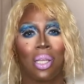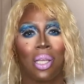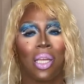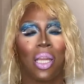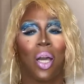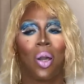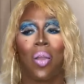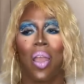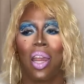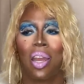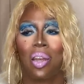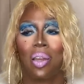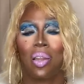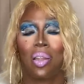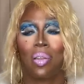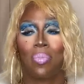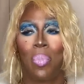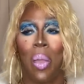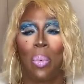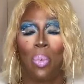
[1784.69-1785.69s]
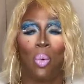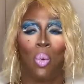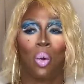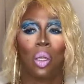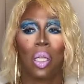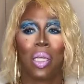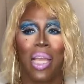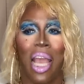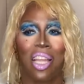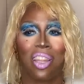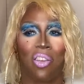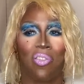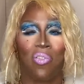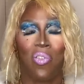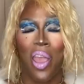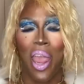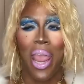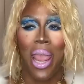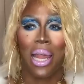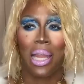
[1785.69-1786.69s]
You know, and people will look at the
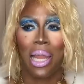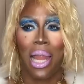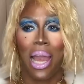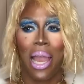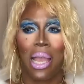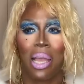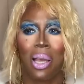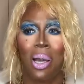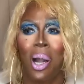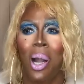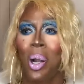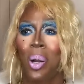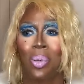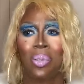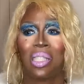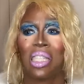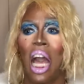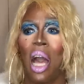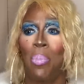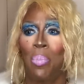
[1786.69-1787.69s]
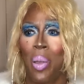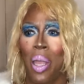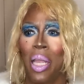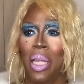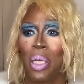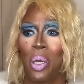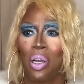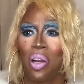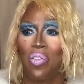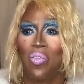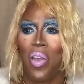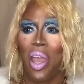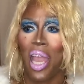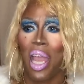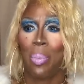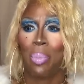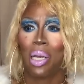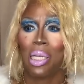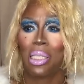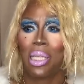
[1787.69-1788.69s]
fan like, oh, stop picking on the
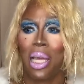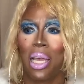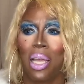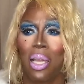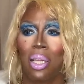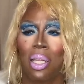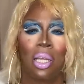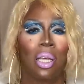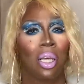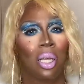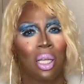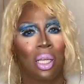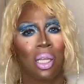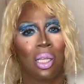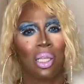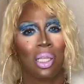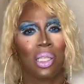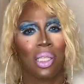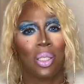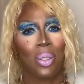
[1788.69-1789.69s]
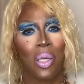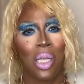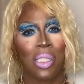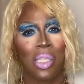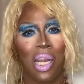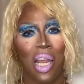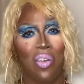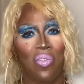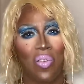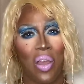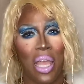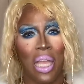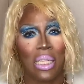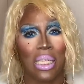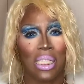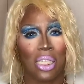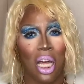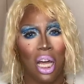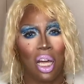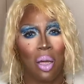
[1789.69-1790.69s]
fan. But it's like, you didn't see that
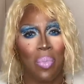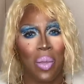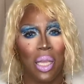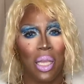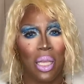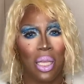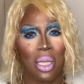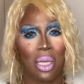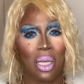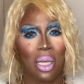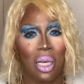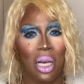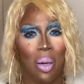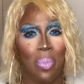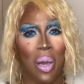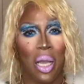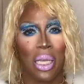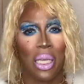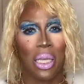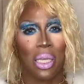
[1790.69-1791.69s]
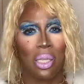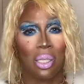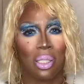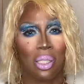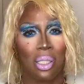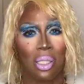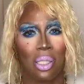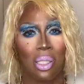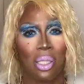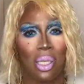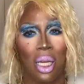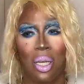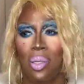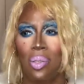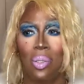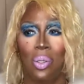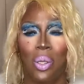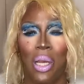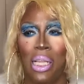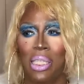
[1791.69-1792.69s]
fan just call me a monkey?
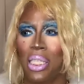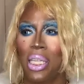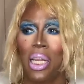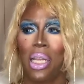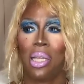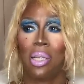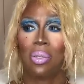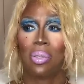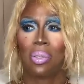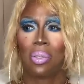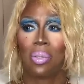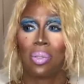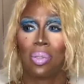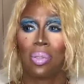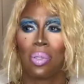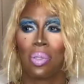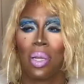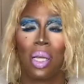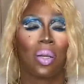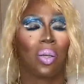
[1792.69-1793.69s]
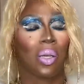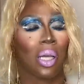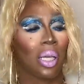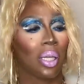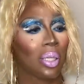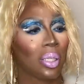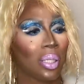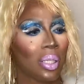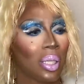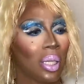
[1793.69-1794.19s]
No? You didn't see that? Okay.